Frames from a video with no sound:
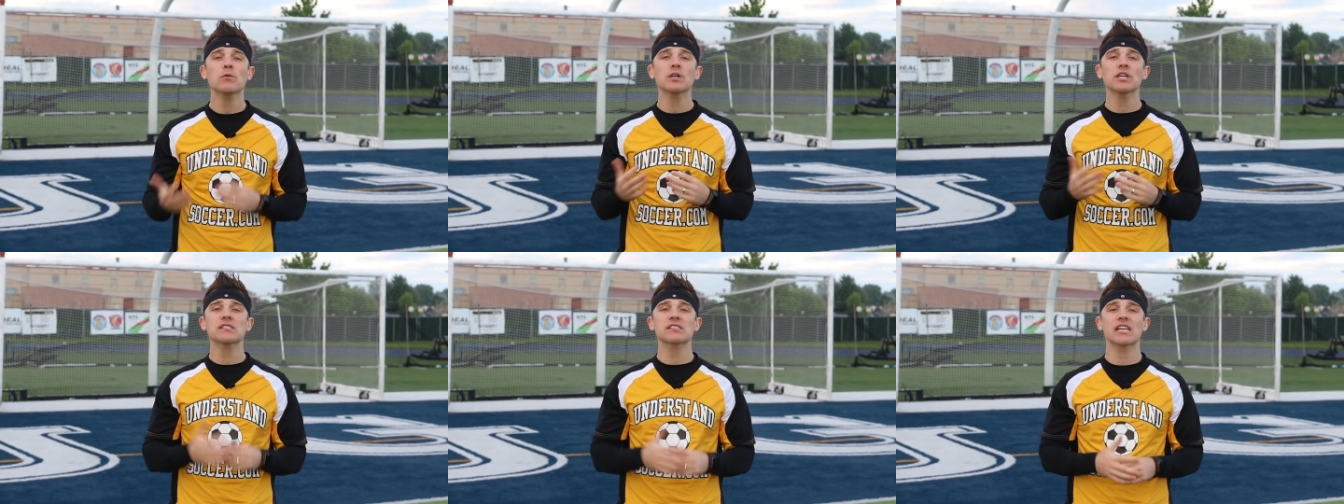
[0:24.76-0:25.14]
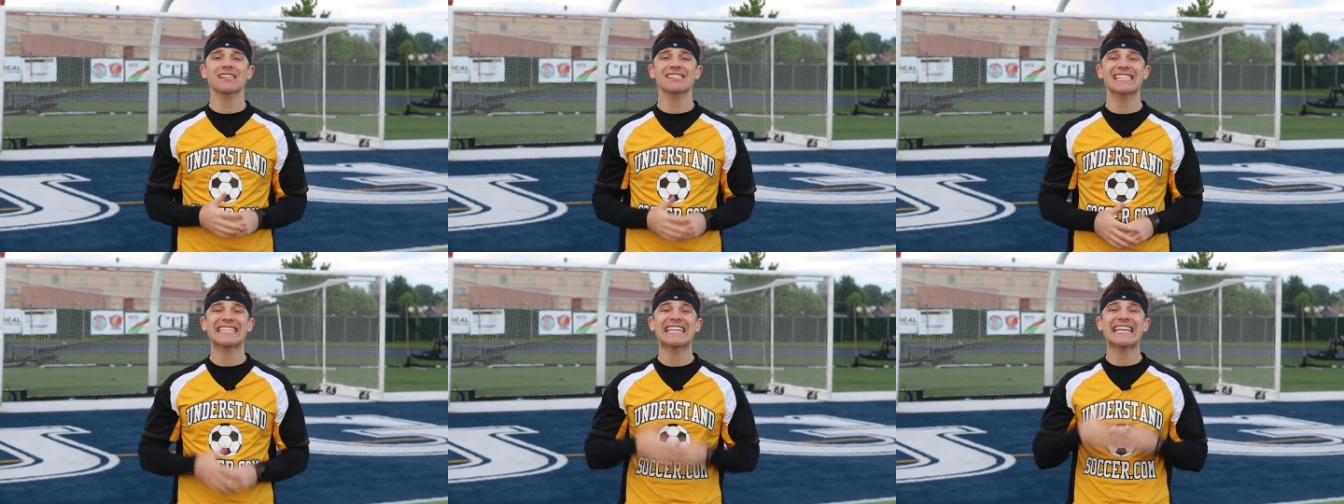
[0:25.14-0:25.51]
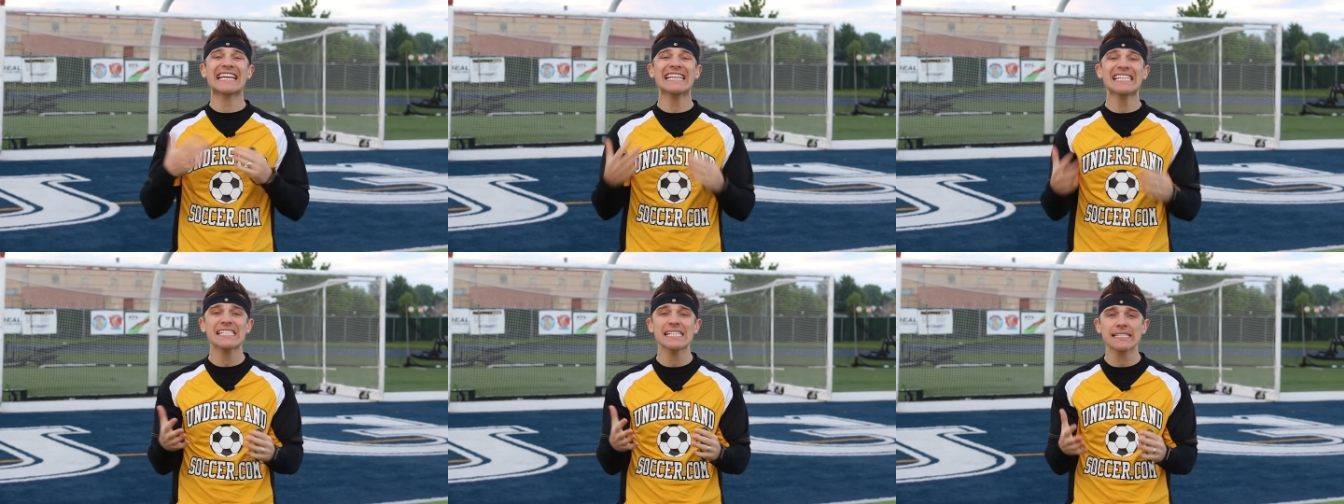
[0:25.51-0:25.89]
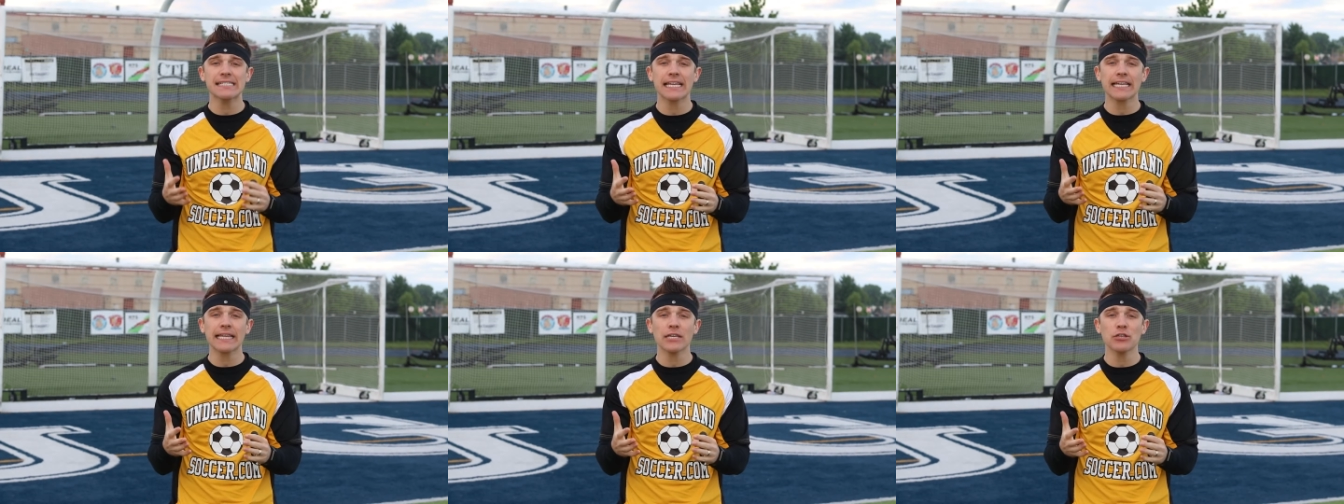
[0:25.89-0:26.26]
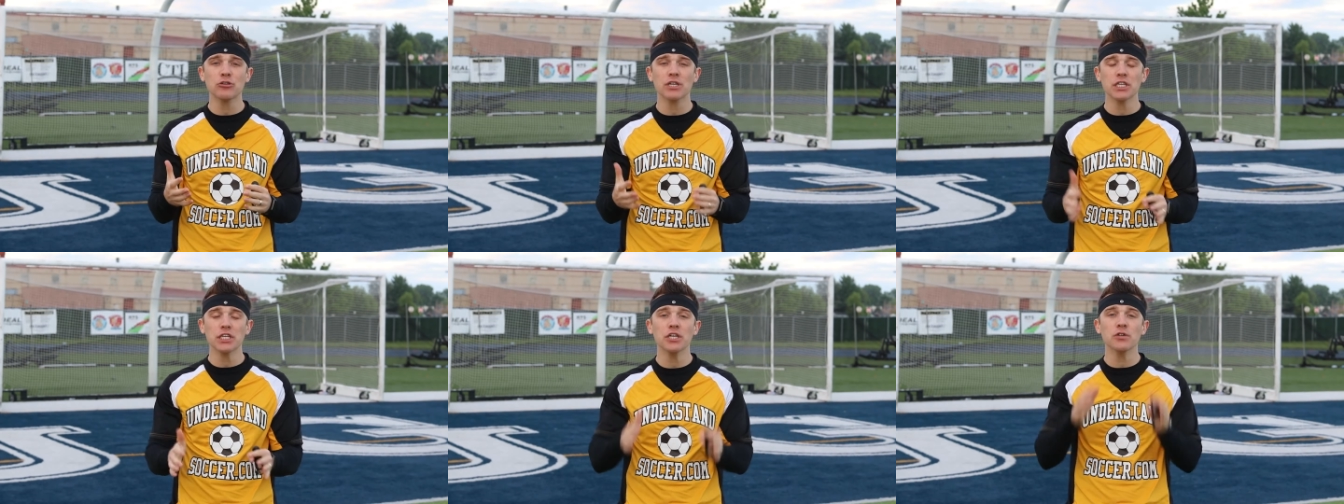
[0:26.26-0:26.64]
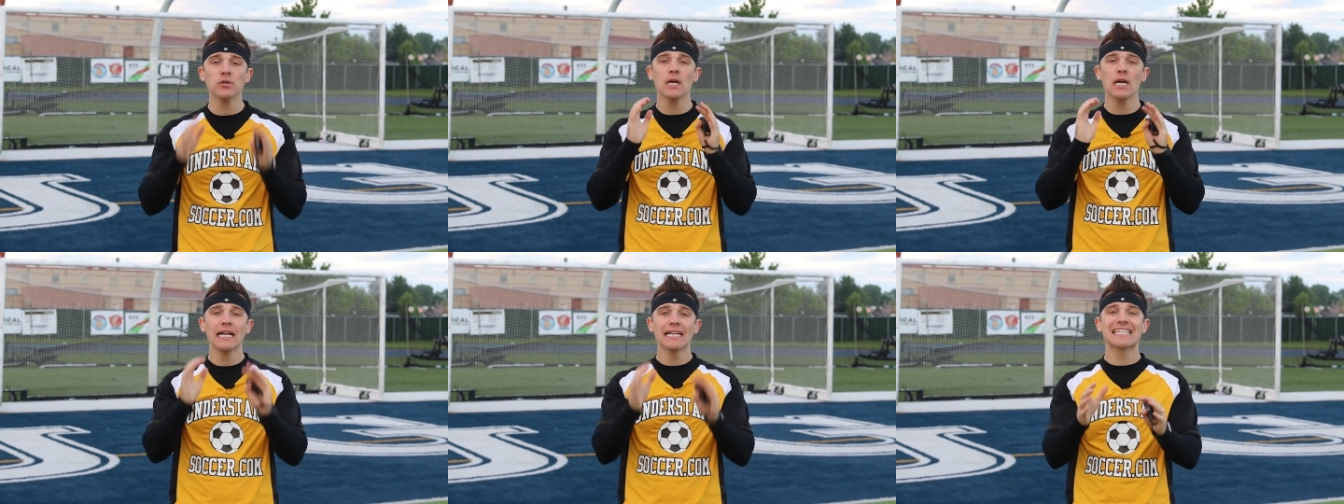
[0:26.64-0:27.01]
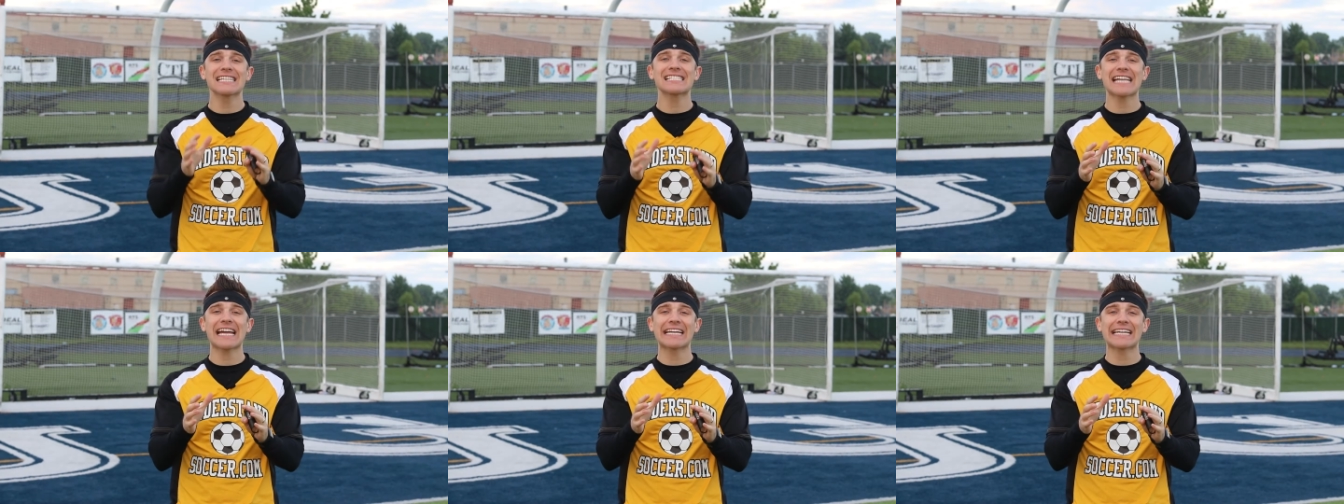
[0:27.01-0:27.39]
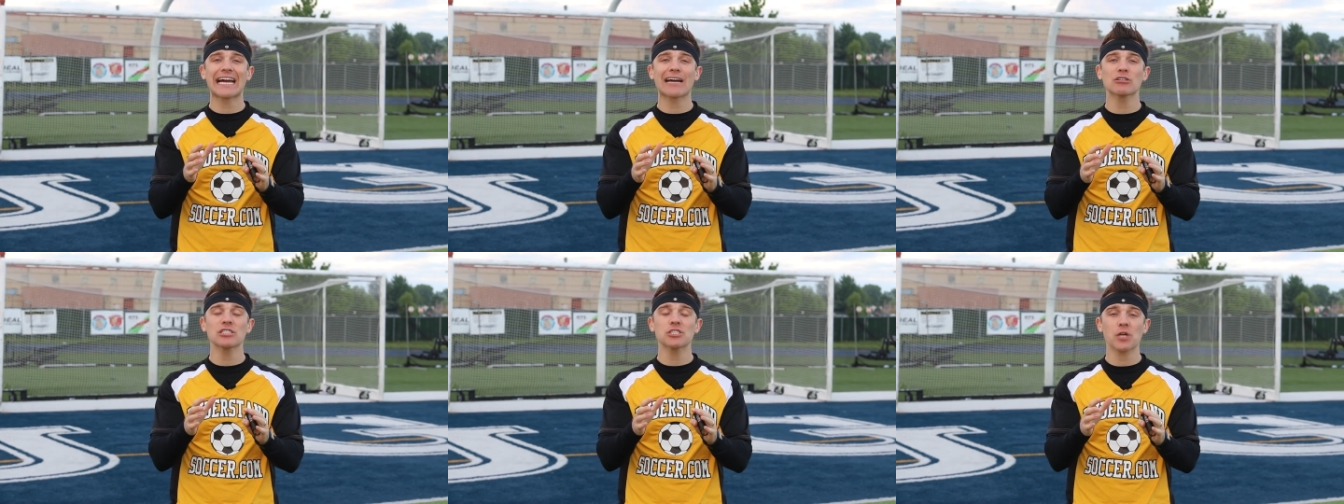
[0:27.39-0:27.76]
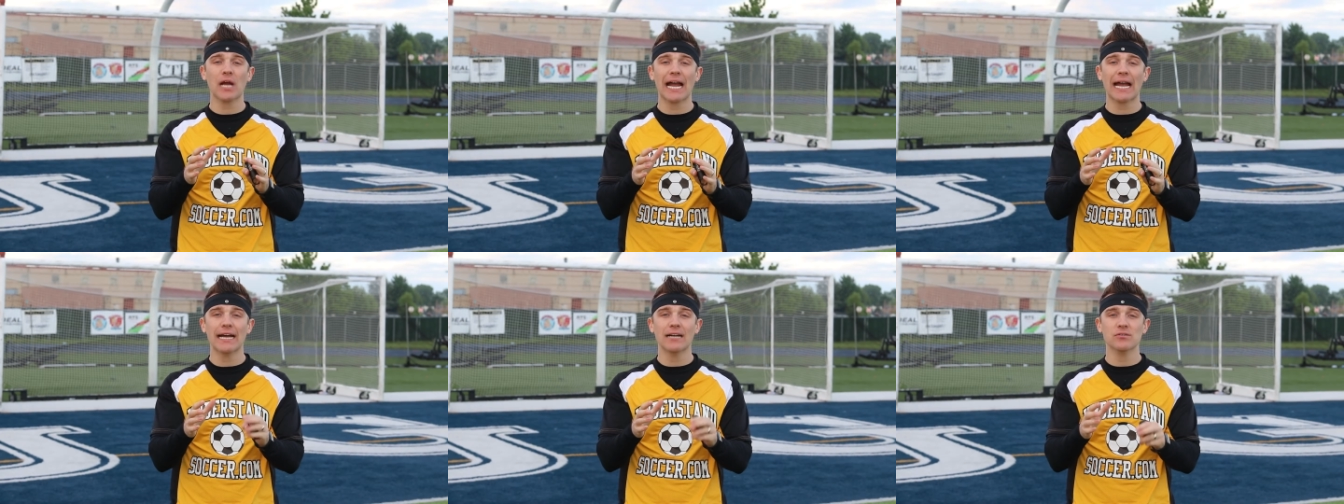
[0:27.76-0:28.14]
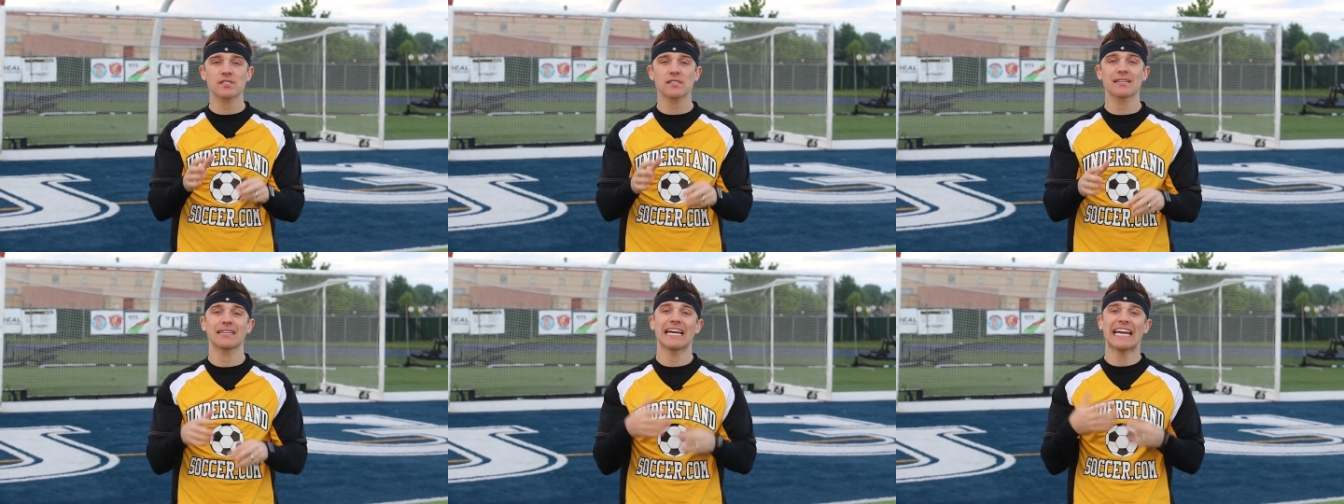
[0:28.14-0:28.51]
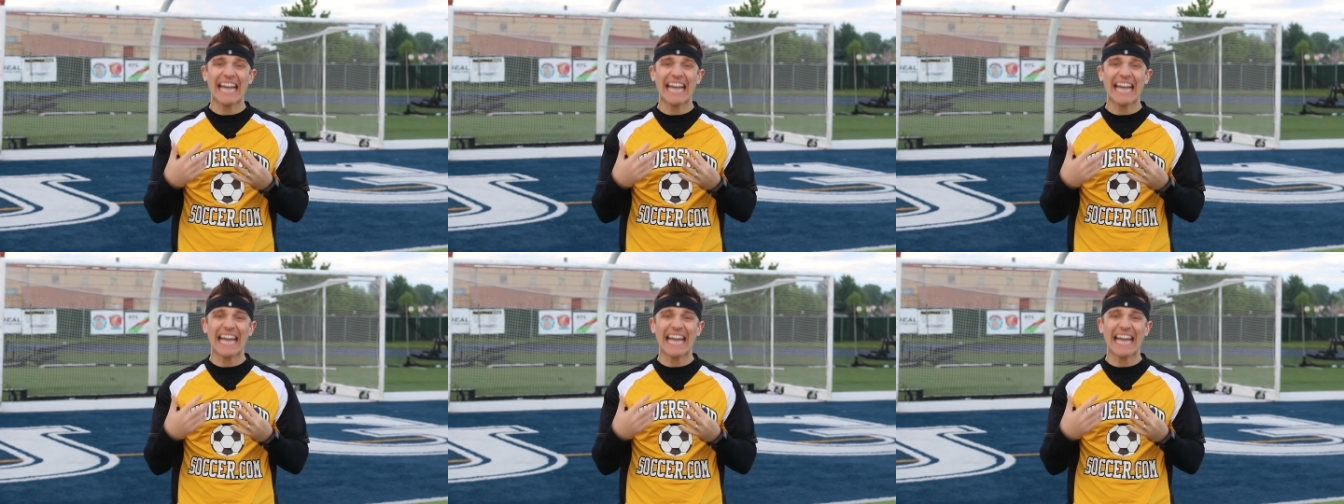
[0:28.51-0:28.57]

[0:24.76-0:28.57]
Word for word: we're discussing the easiest thing that you can do to stand out at tryouts.